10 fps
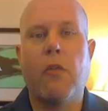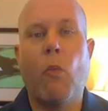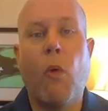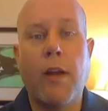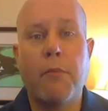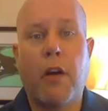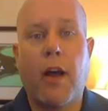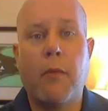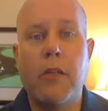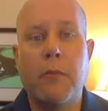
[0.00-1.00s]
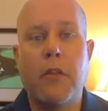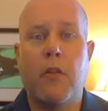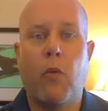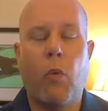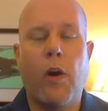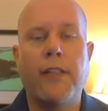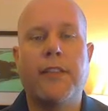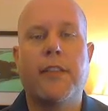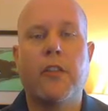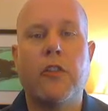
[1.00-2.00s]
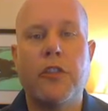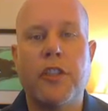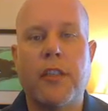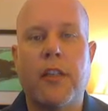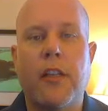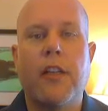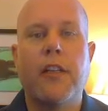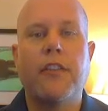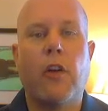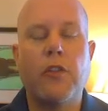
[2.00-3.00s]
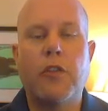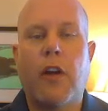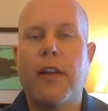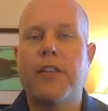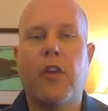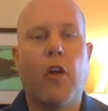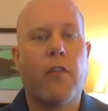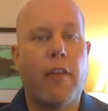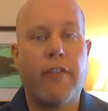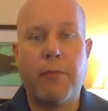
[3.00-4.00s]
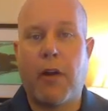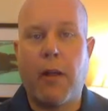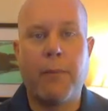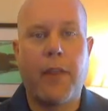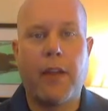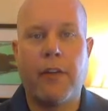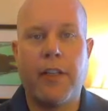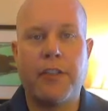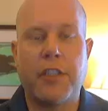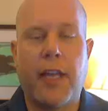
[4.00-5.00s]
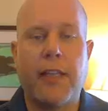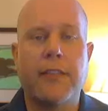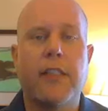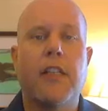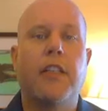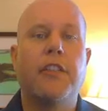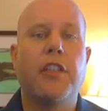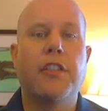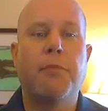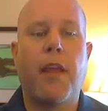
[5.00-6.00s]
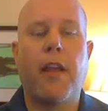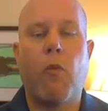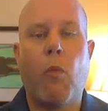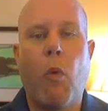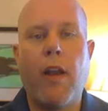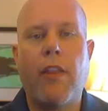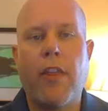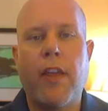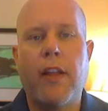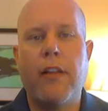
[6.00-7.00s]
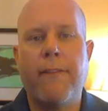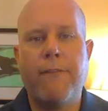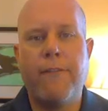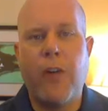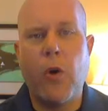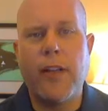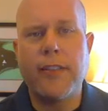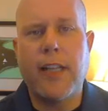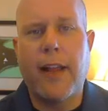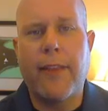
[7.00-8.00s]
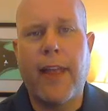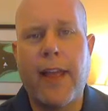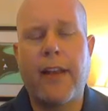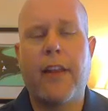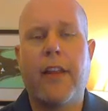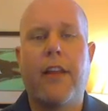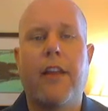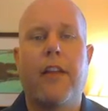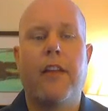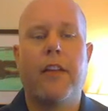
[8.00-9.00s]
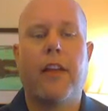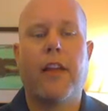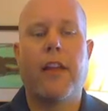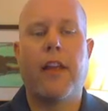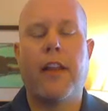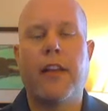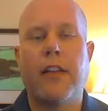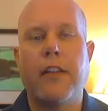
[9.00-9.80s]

one problem, one solution. Don't try to solve every problem that your niche has. Just pick one thing, focus on that, okay, and